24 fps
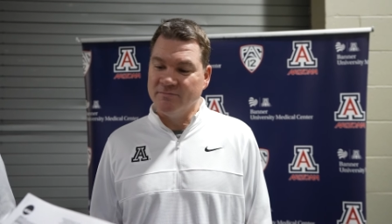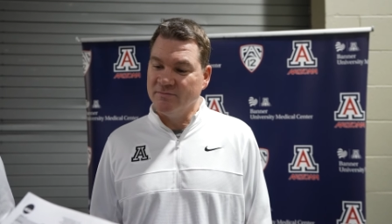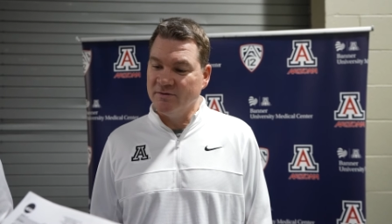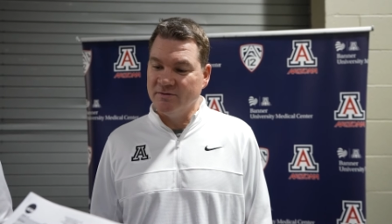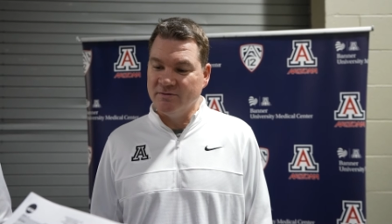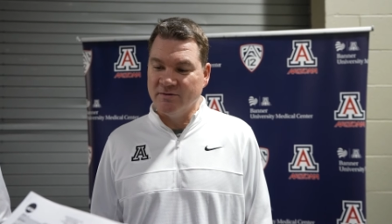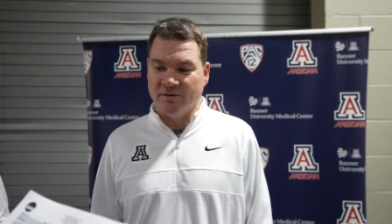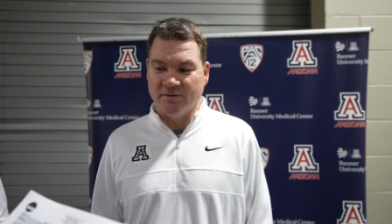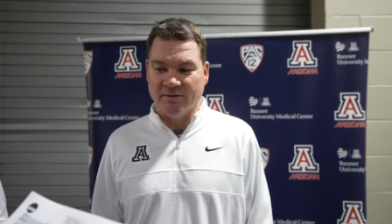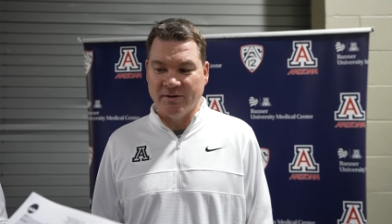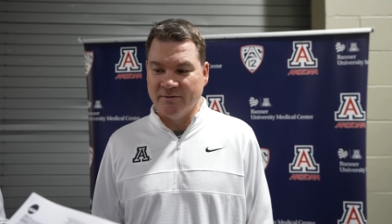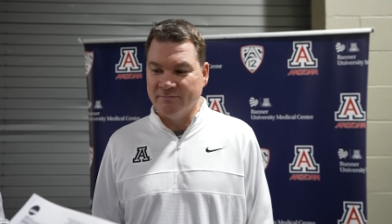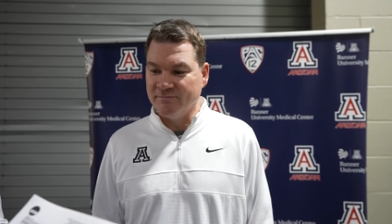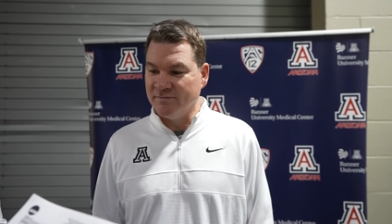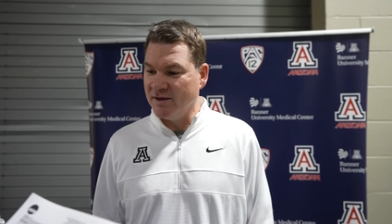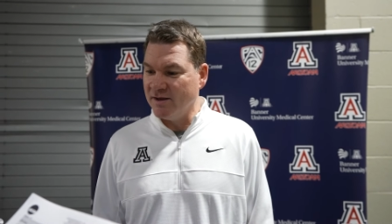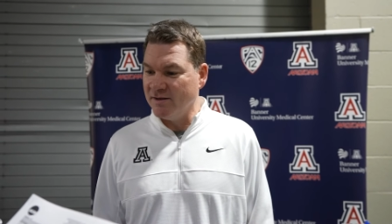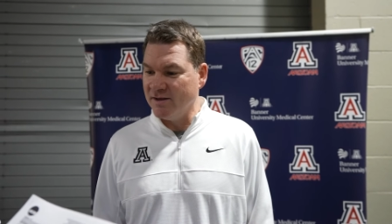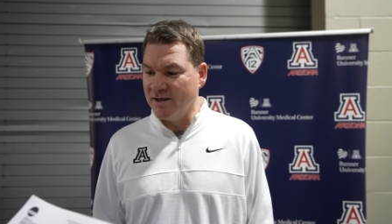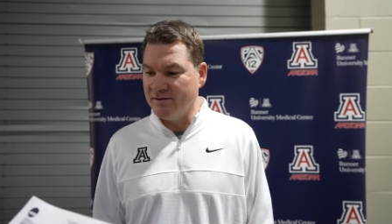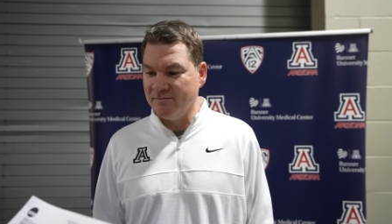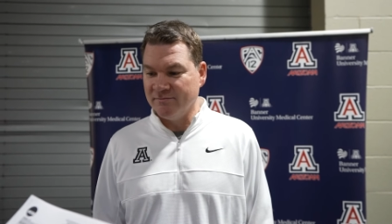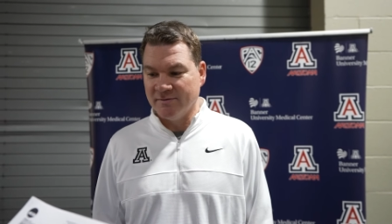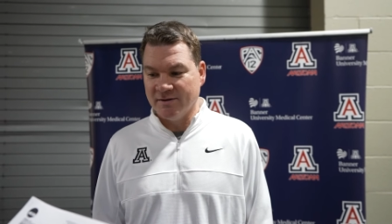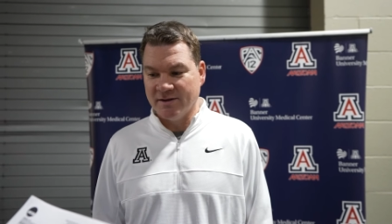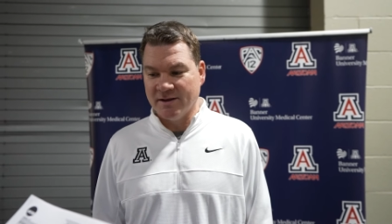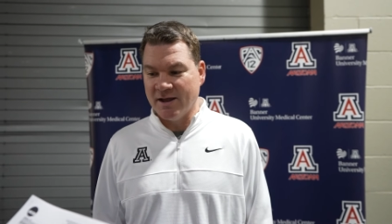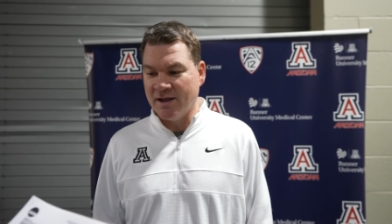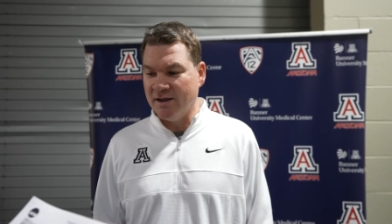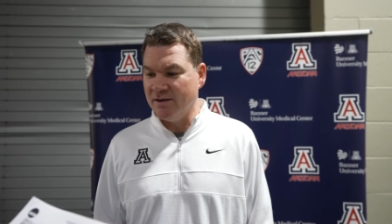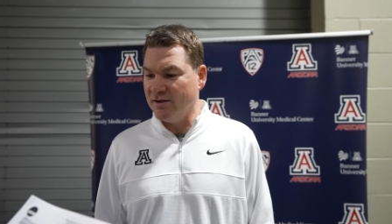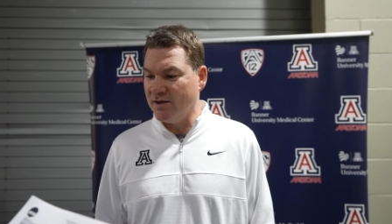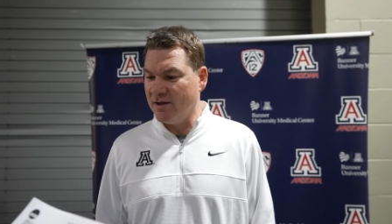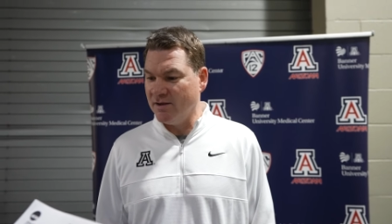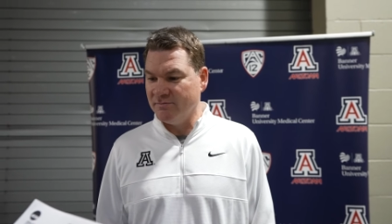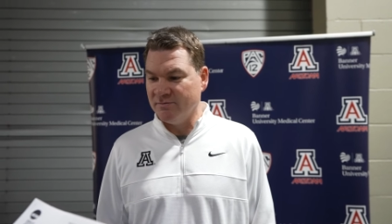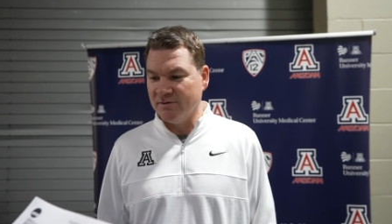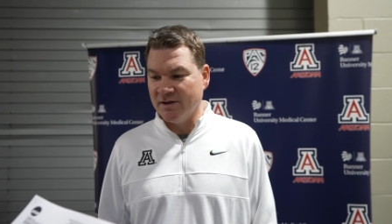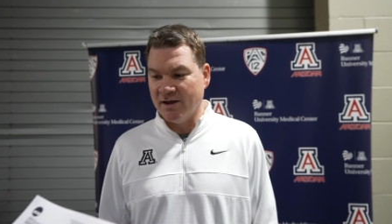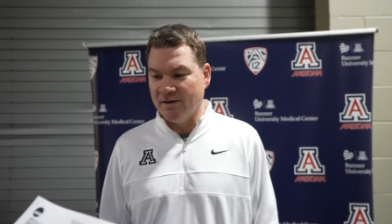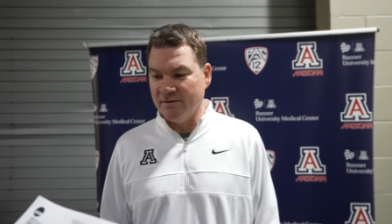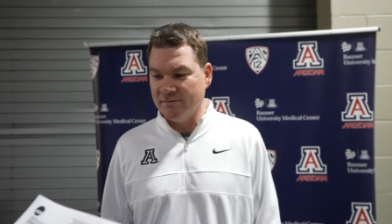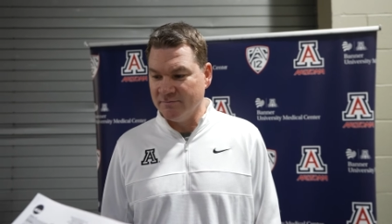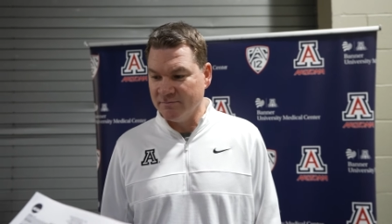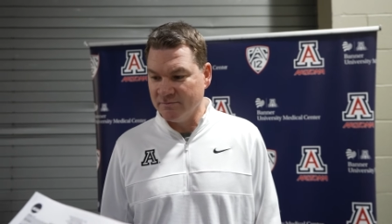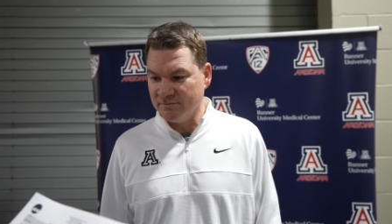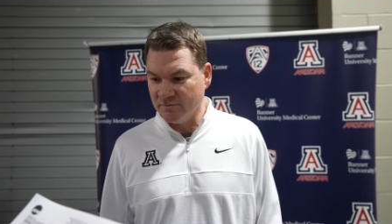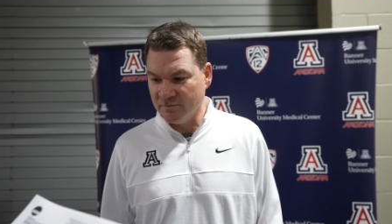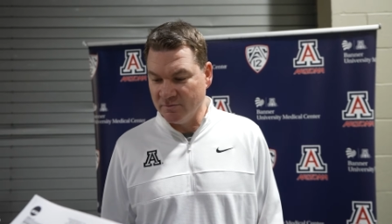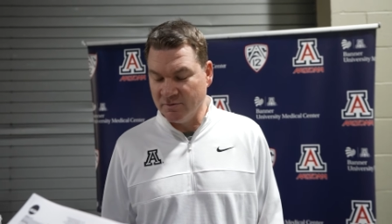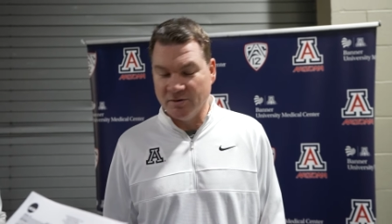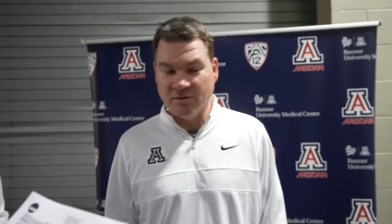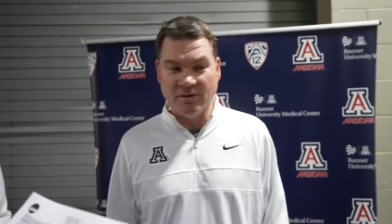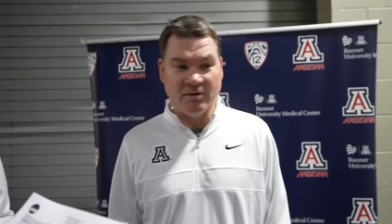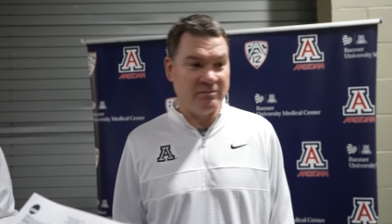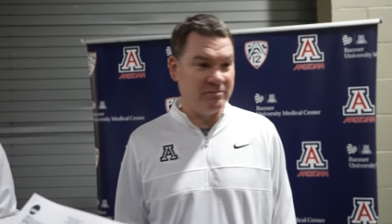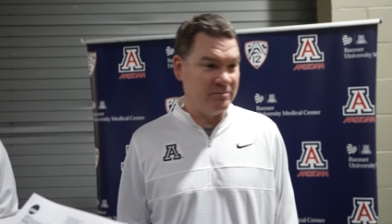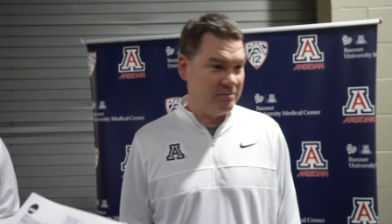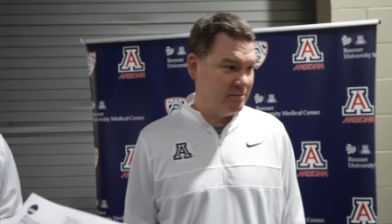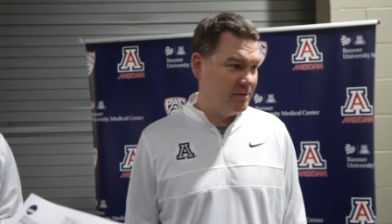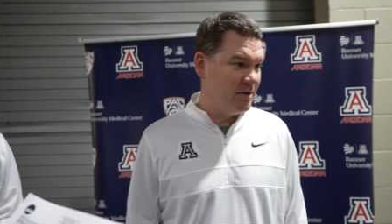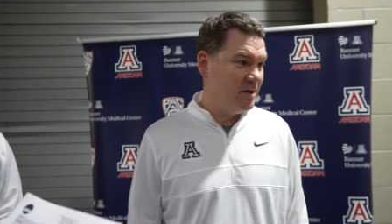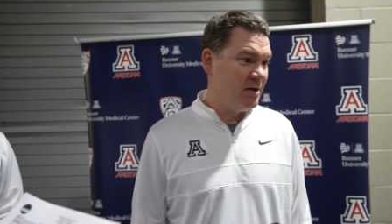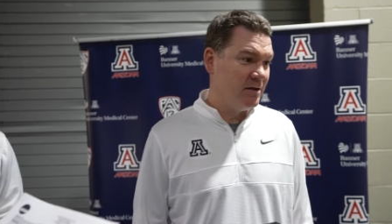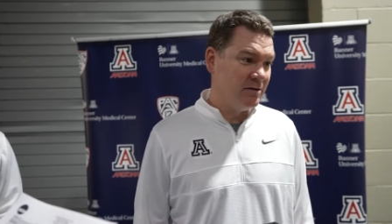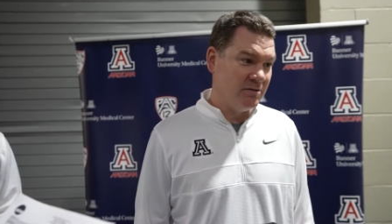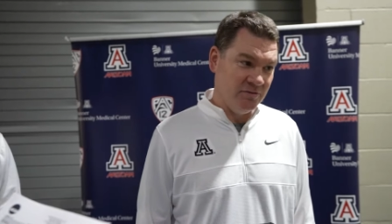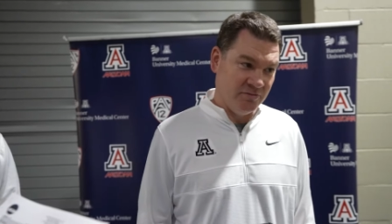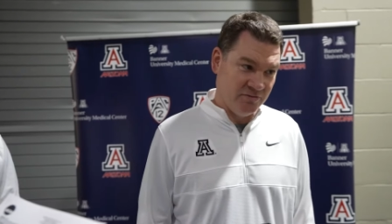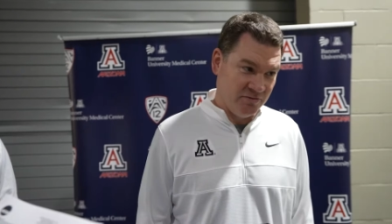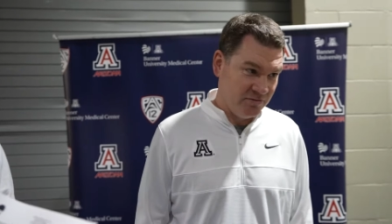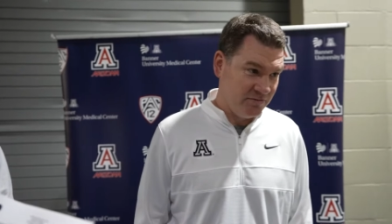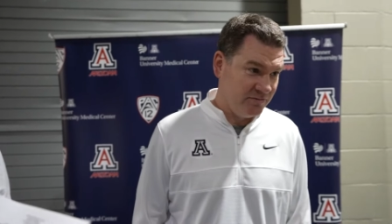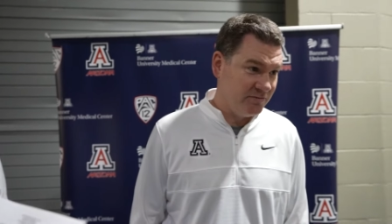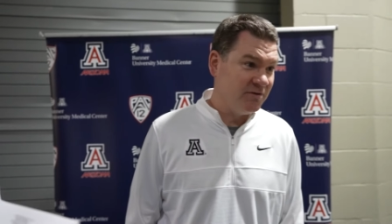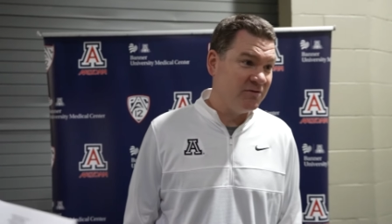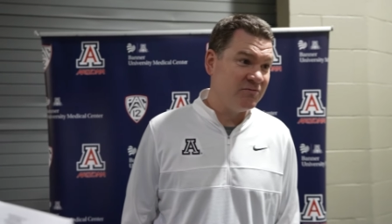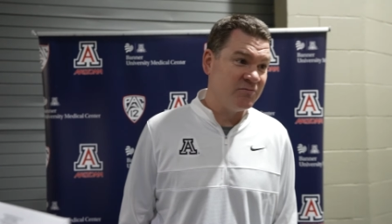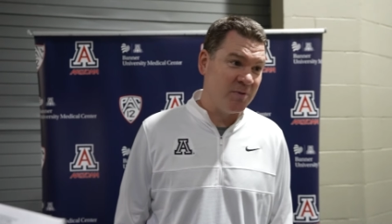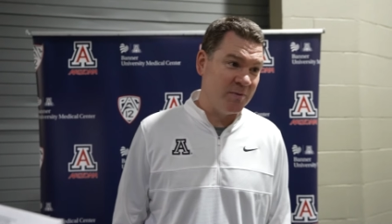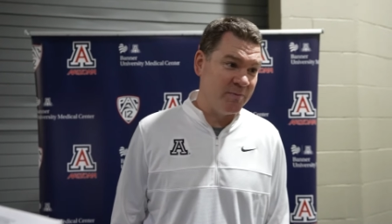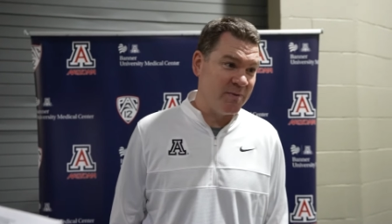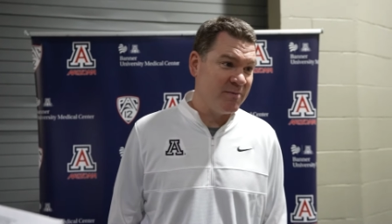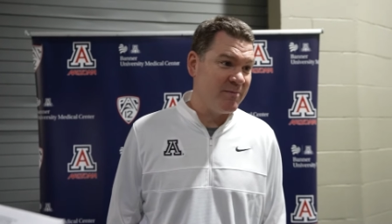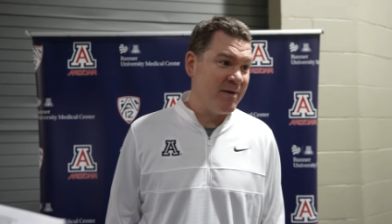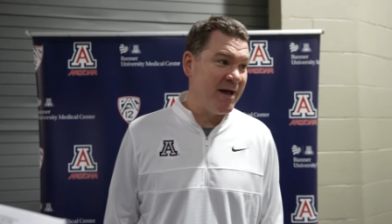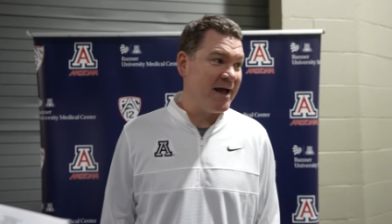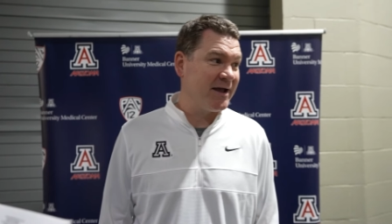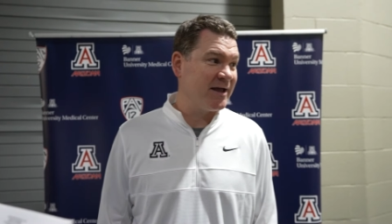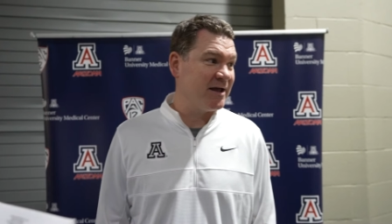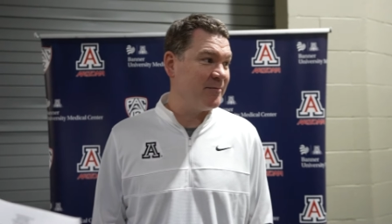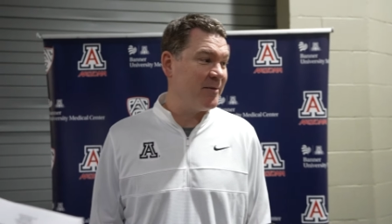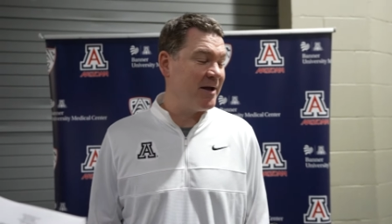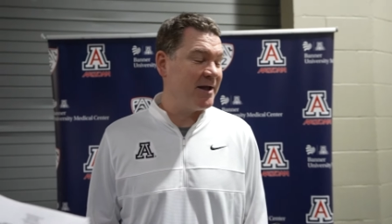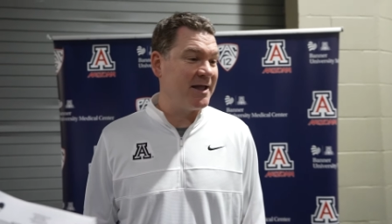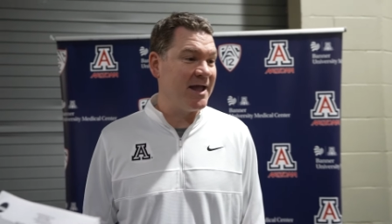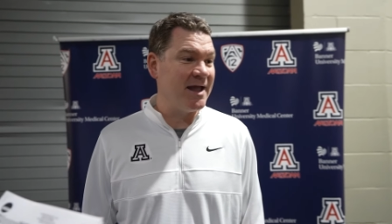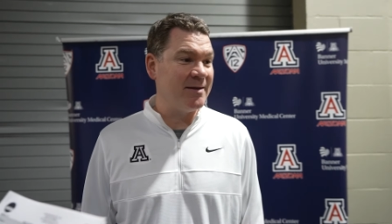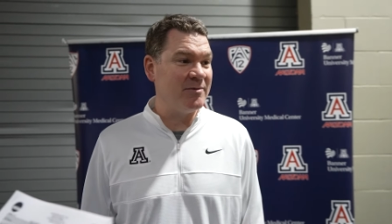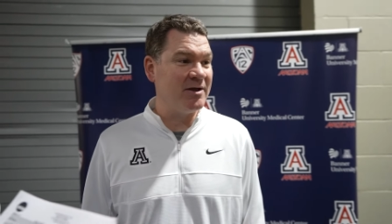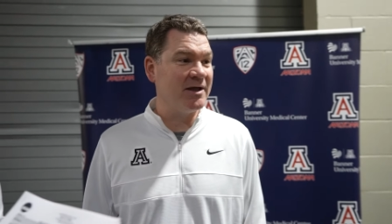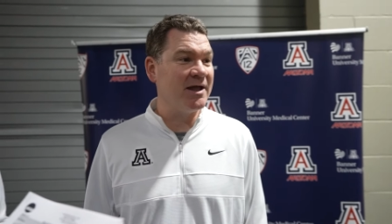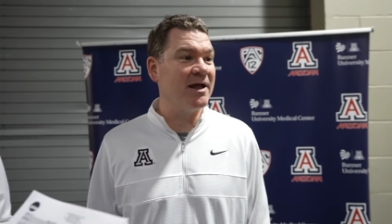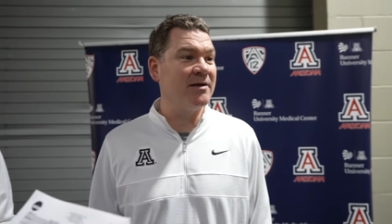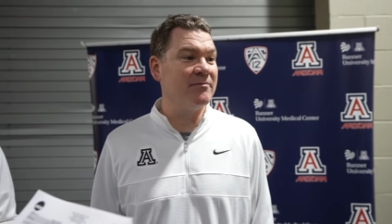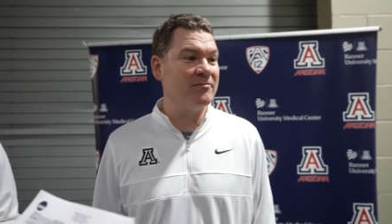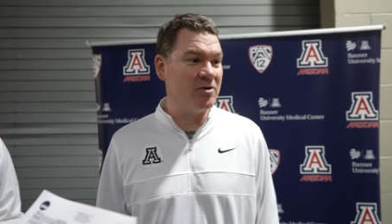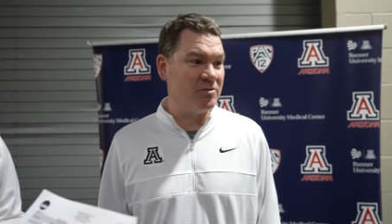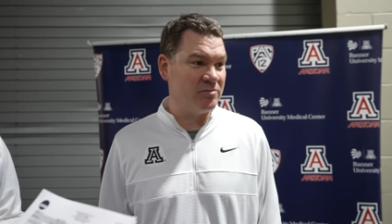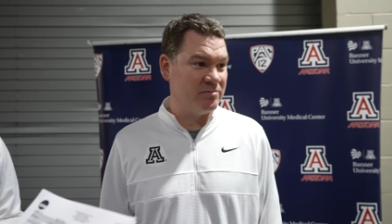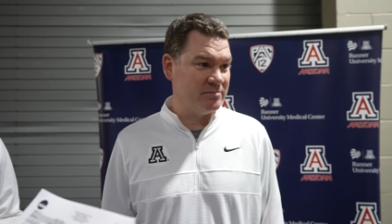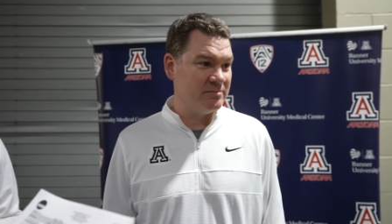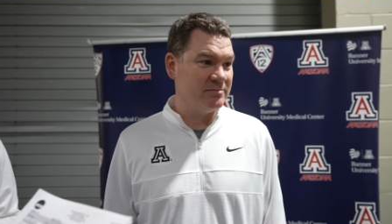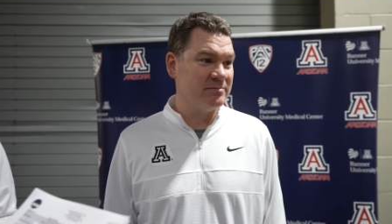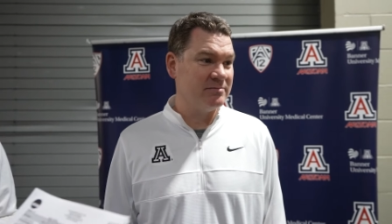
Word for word: I remember hey, you standing hey, here last year saying, "Yeah, you, got, you, know. you, just put me back in my game to game mode,